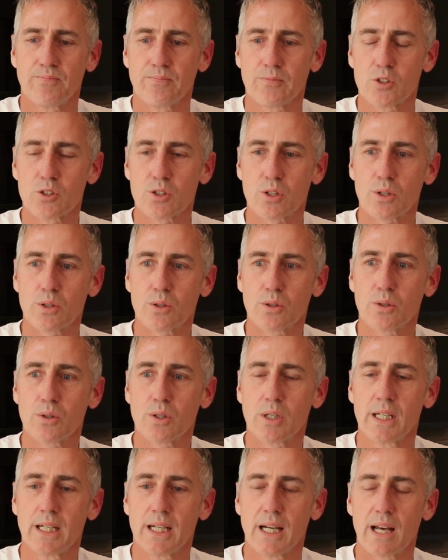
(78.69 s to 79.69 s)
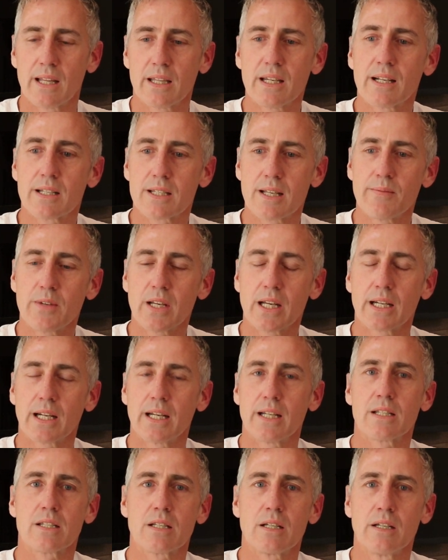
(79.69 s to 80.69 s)
So I think something
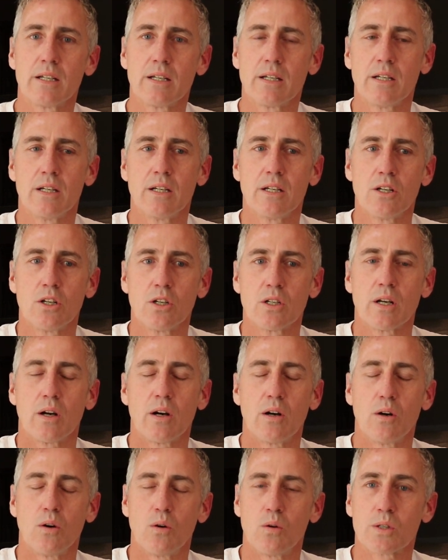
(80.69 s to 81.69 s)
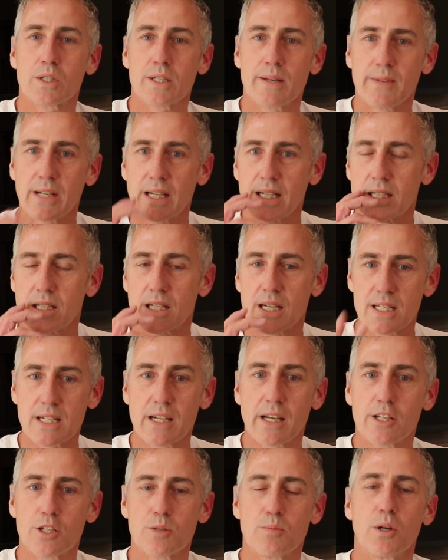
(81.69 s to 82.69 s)
that
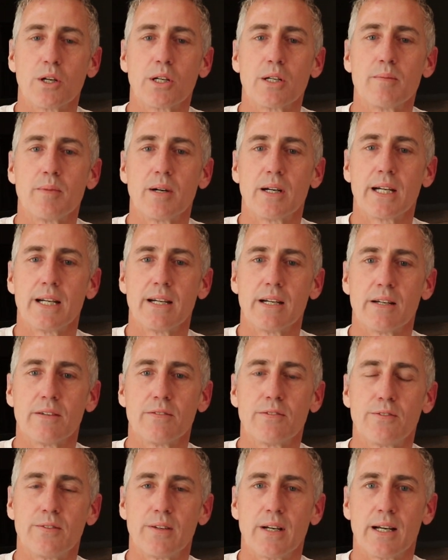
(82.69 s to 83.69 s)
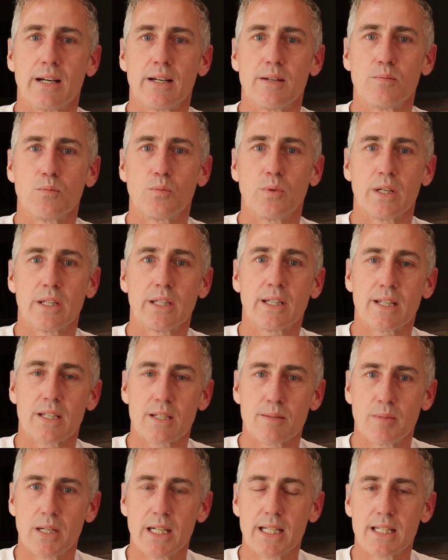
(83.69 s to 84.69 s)
doesn't get spoken about enough with
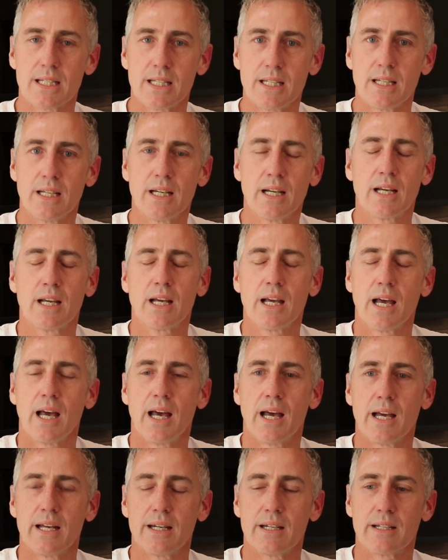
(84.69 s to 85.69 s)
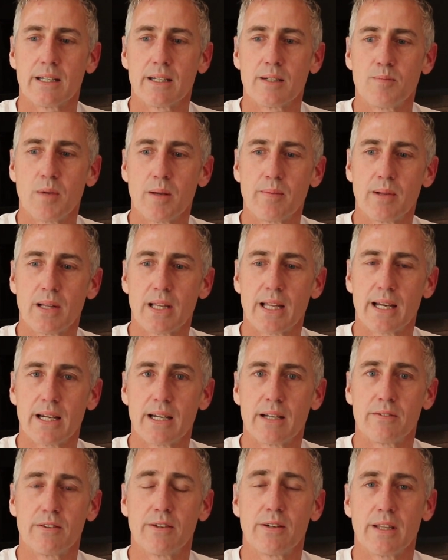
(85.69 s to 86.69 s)
disability and people that
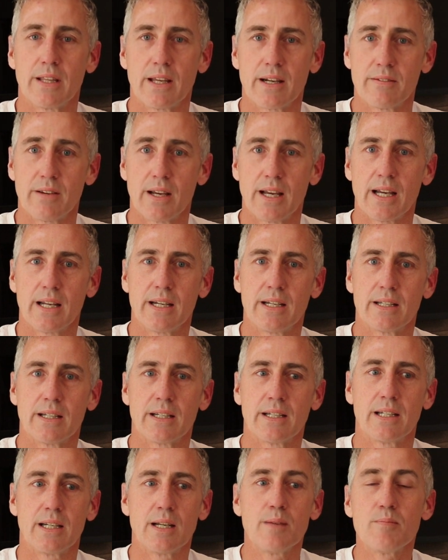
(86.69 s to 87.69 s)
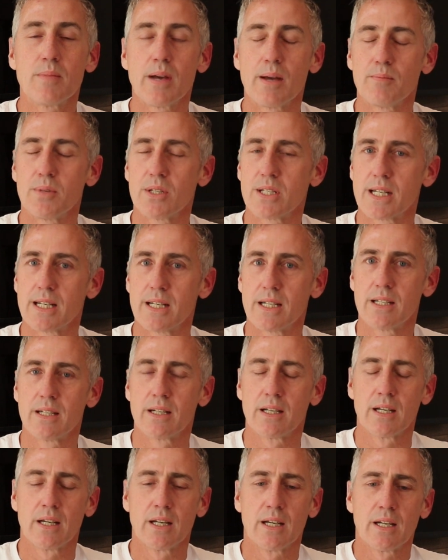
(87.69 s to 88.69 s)
have had a limb amputated
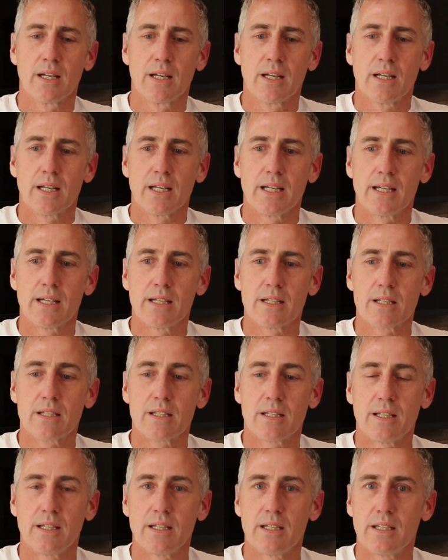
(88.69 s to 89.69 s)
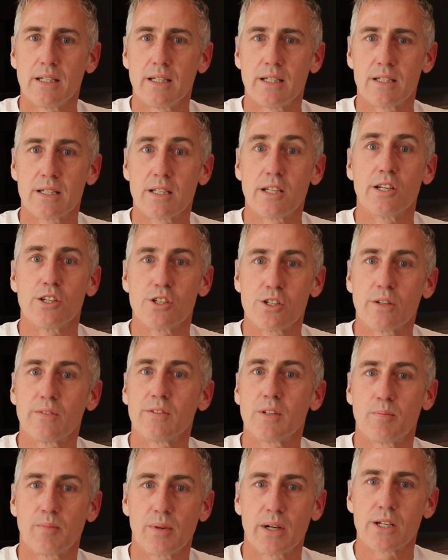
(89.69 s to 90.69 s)
is the issue
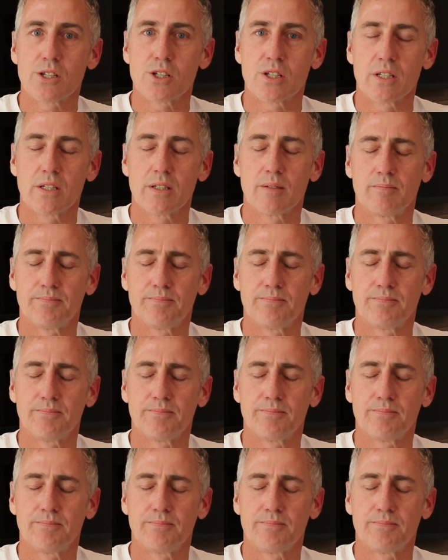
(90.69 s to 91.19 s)
of depression.